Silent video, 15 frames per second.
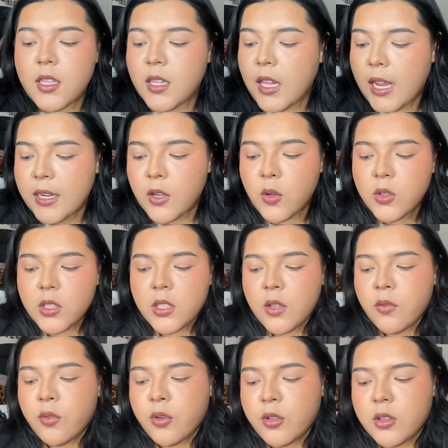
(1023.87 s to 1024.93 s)
I go looking
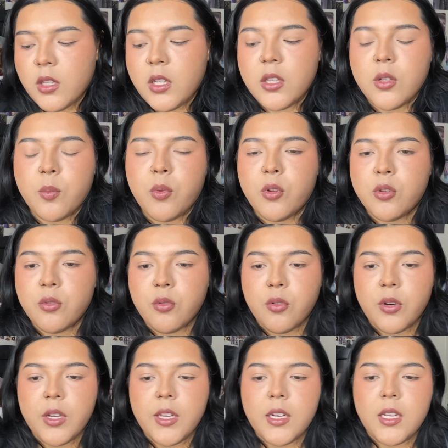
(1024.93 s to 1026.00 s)
for the other
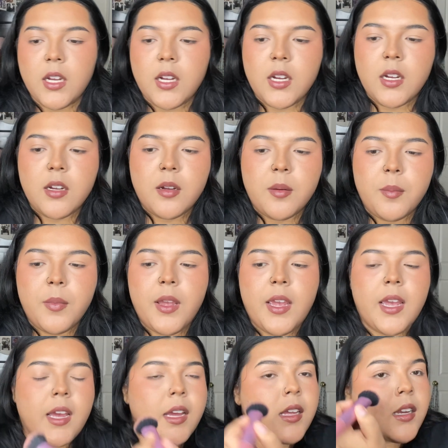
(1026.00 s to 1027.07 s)
Polaroid
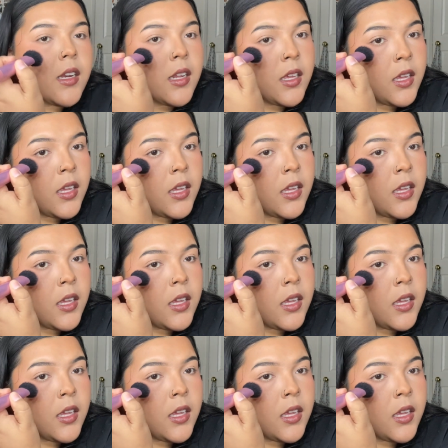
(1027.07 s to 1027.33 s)
and